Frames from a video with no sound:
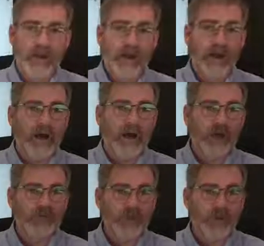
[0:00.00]

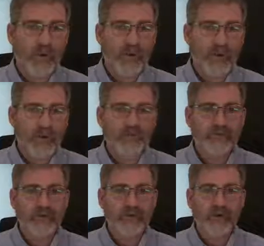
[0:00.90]
Also going
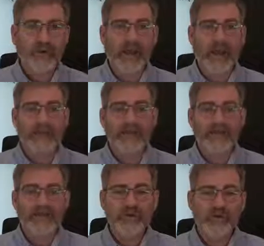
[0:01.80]
into Yonhap
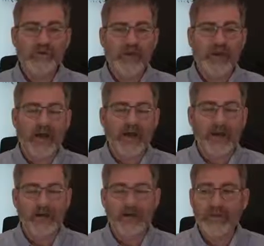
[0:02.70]
News,
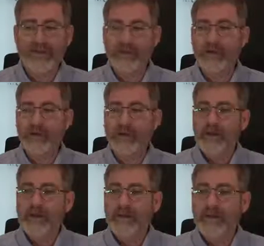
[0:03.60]
article here
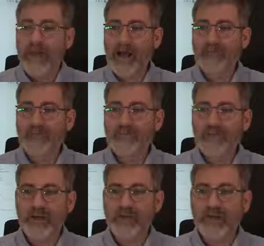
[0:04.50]
coming out this
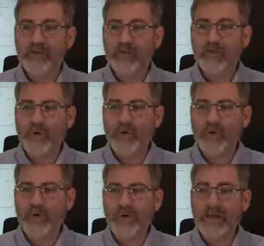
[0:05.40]
year about North
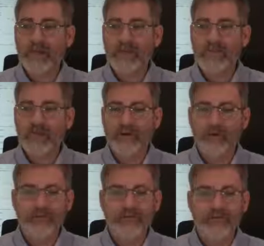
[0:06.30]
Korea. Their
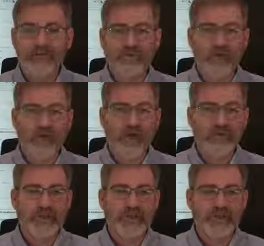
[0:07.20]
missiles that they
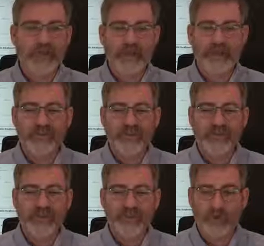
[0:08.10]
launched the other day says
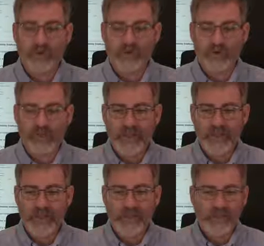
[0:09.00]
that North
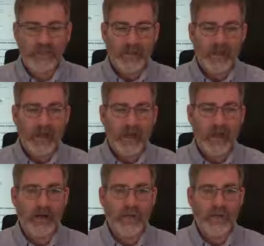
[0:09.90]
Korea
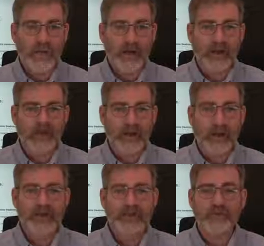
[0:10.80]

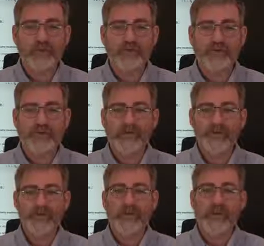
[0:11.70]
launches cruise
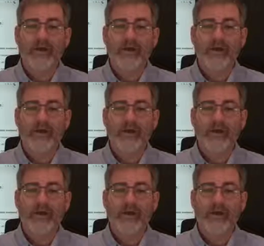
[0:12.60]
missiles,